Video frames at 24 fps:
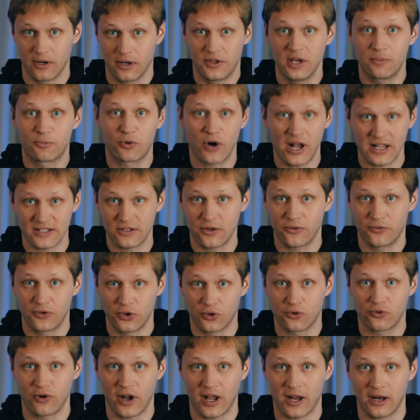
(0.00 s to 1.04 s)
The president of
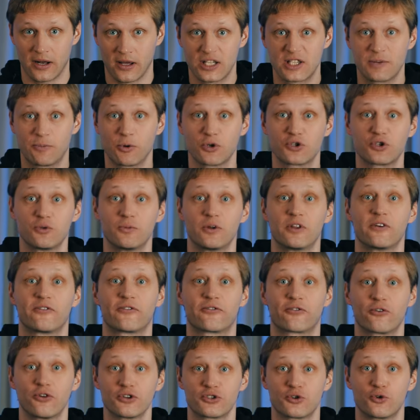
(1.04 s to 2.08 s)
Ukraine. He's supposed to be the
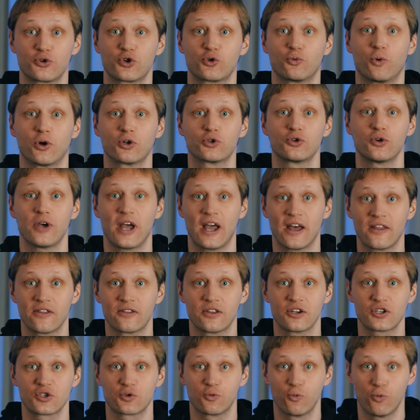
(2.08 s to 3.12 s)
first who should want to
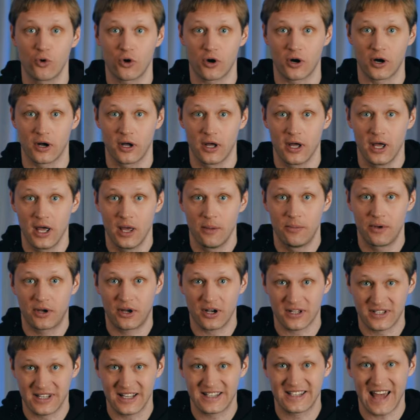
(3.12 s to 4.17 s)
end this war
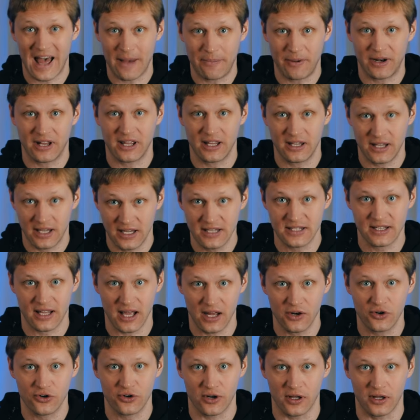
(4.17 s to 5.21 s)
because it's happening in his
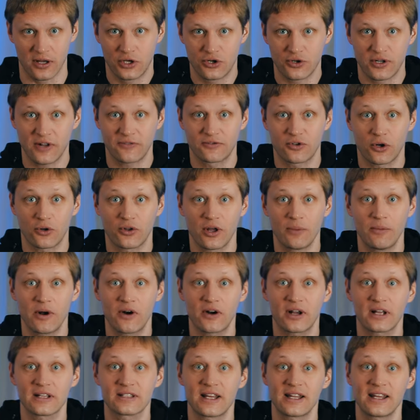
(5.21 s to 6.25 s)
country. He should have told the
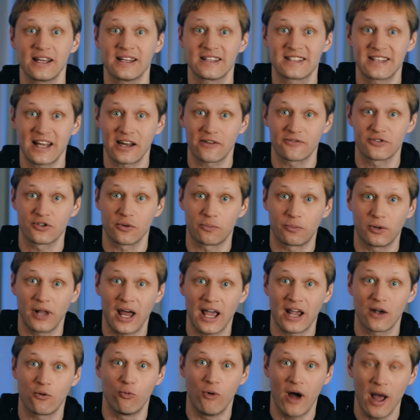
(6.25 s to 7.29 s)
Americans that instead of
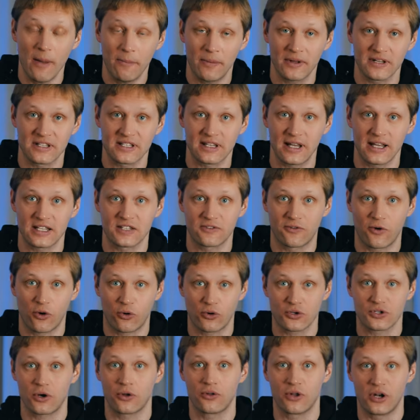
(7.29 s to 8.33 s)
supplying weapons, let's
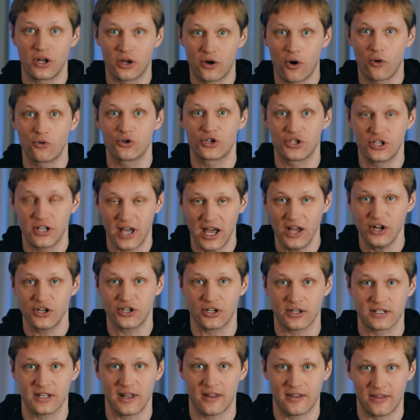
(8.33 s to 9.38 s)
focus on the
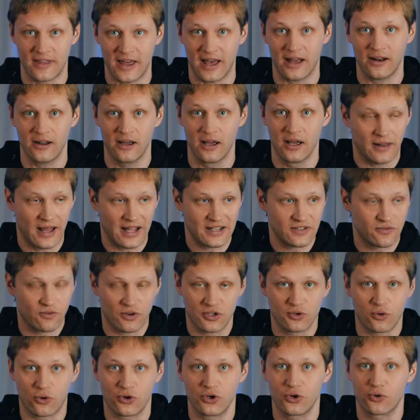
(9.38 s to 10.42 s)
negotiations and then let's
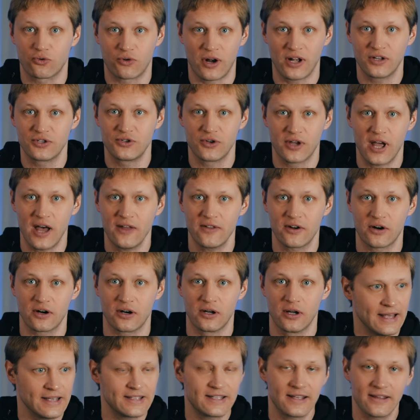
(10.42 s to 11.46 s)
restore Ukraine together.
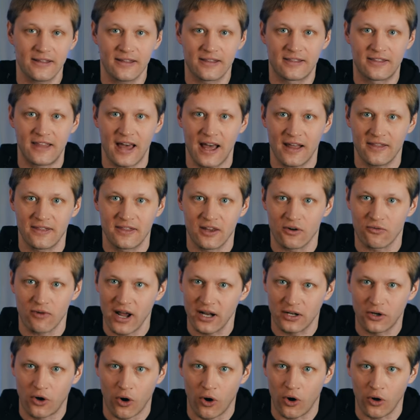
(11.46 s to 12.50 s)
Isn't that the
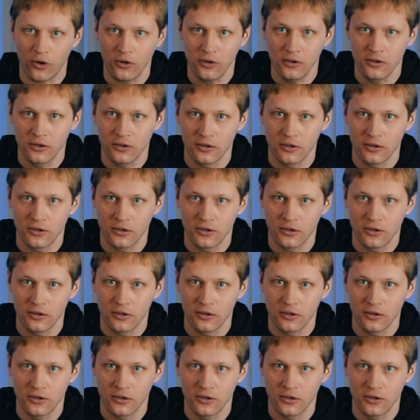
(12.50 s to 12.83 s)
right goal?